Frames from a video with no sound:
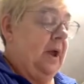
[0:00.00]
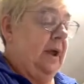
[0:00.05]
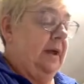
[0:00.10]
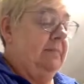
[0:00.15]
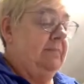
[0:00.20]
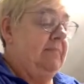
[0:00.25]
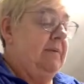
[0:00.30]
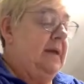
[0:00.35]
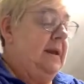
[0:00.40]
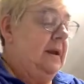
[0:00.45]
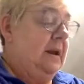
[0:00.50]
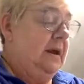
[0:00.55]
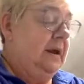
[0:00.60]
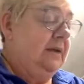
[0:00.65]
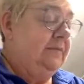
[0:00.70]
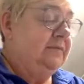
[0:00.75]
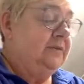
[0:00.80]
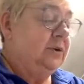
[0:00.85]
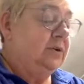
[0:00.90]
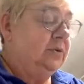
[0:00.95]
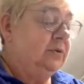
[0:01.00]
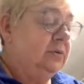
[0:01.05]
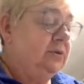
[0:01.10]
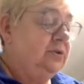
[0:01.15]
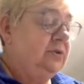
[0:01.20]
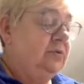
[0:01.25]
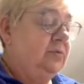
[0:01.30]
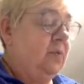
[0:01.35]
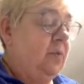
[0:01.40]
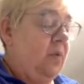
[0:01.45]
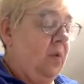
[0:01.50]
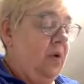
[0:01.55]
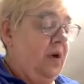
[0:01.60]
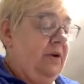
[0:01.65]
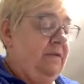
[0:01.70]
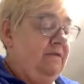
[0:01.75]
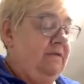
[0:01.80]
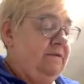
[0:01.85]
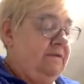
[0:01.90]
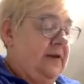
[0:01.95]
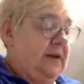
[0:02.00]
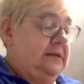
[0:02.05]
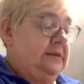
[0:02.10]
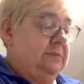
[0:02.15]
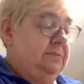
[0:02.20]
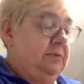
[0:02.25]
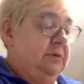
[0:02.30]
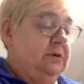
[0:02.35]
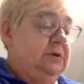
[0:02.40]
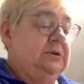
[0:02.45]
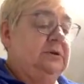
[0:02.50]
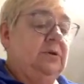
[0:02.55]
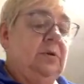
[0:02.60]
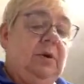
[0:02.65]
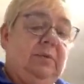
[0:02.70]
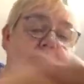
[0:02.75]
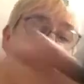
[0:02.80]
I may not have told you on Facebook, so